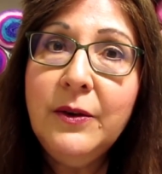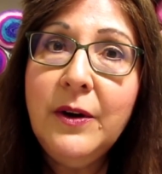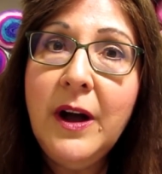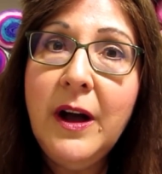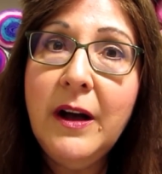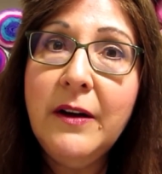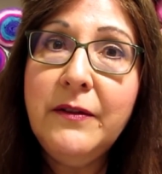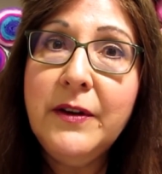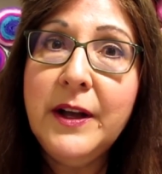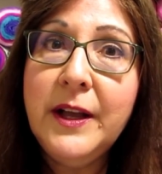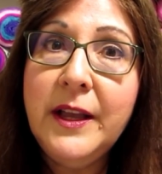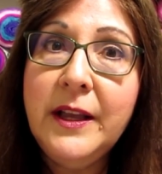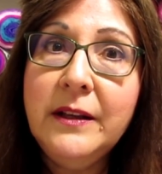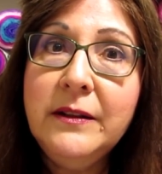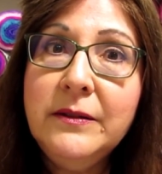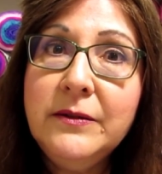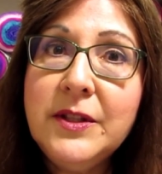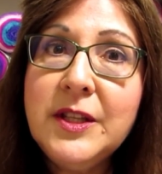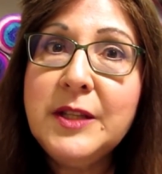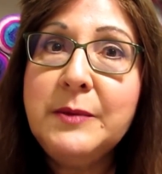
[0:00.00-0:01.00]
of
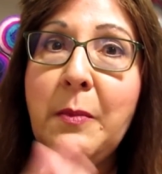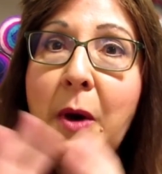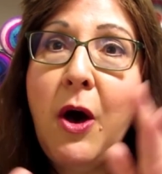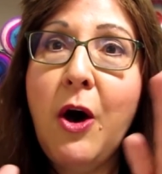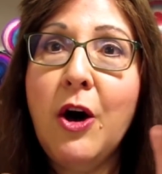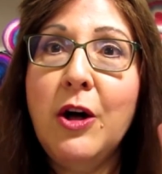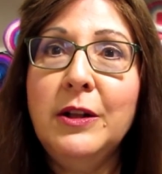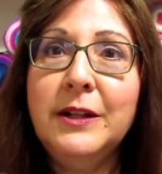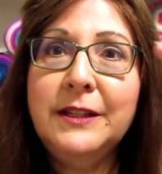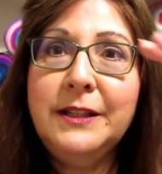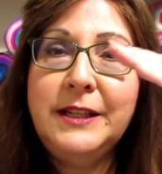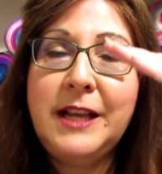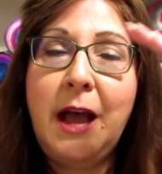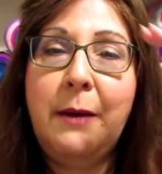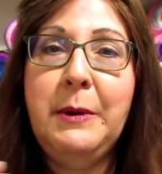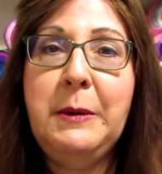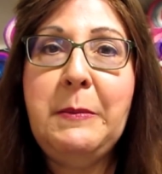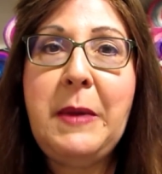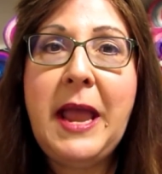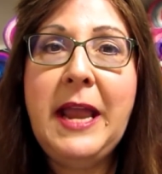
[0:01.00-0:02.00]
a small
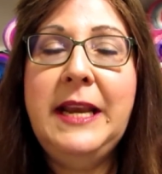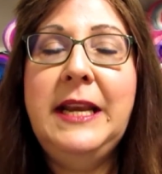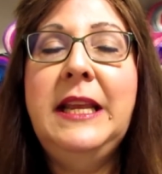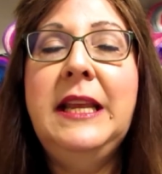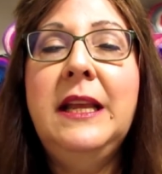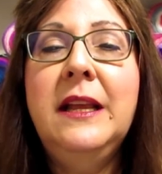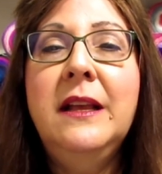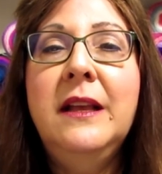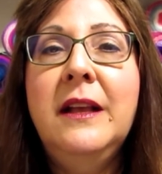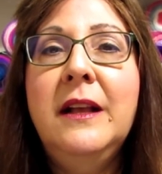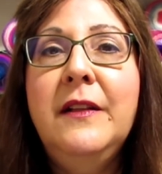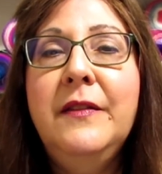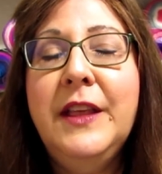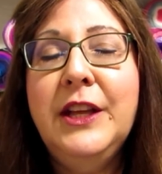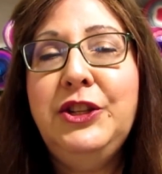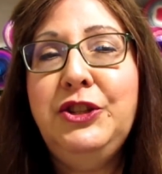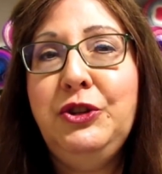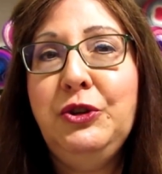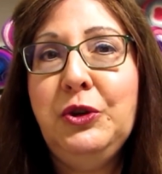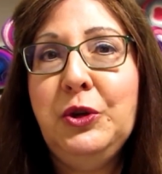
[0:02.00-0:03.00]
diamond painting
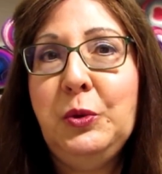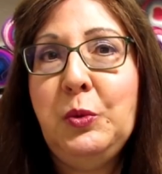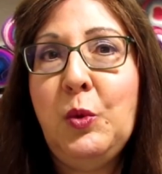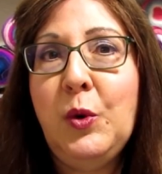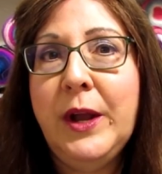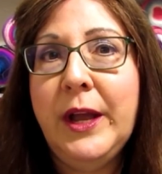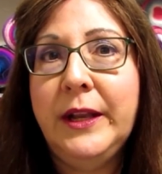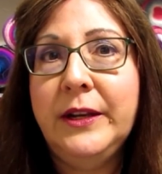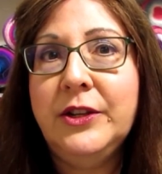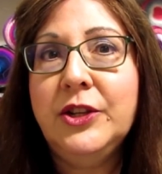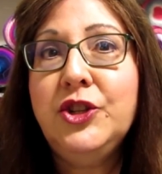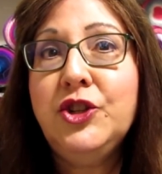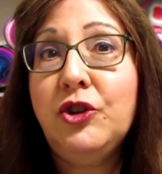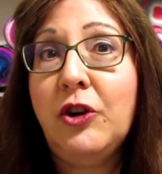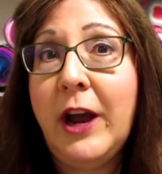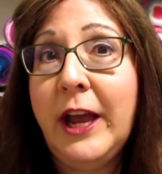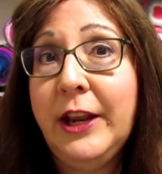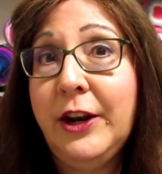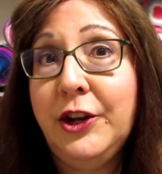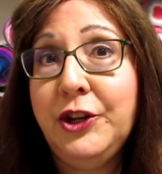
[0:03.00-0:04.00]
that you could win to
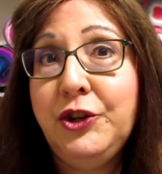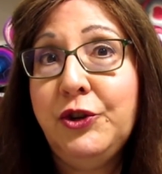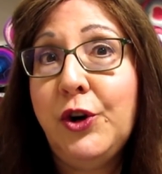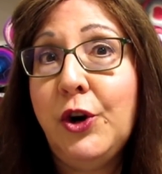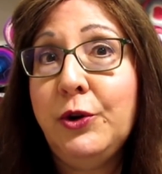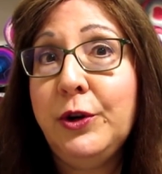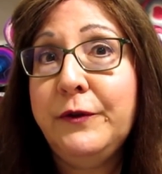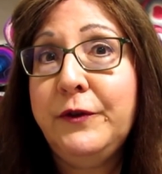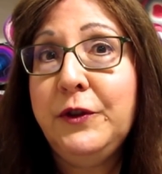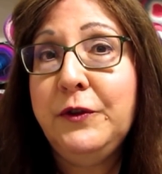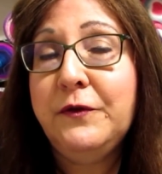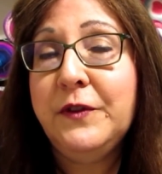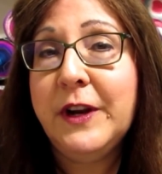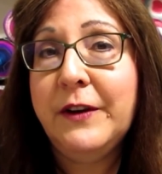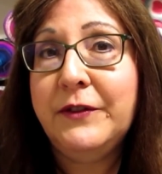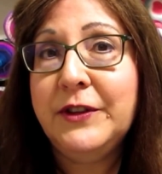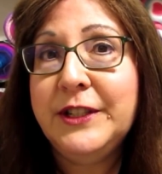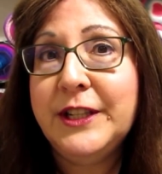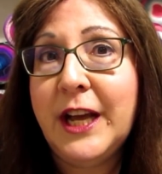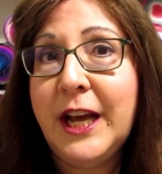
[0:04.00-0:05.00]
try it on your own if you've
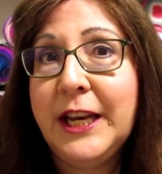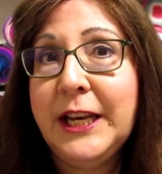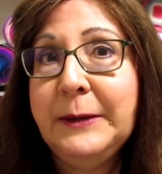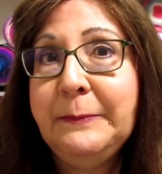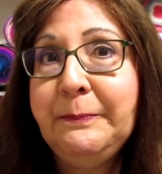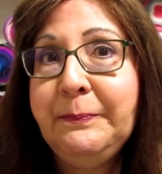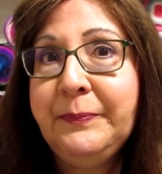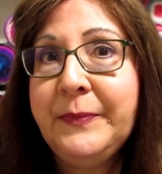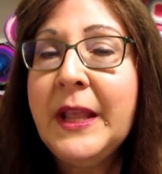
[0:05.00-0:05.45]
never done it.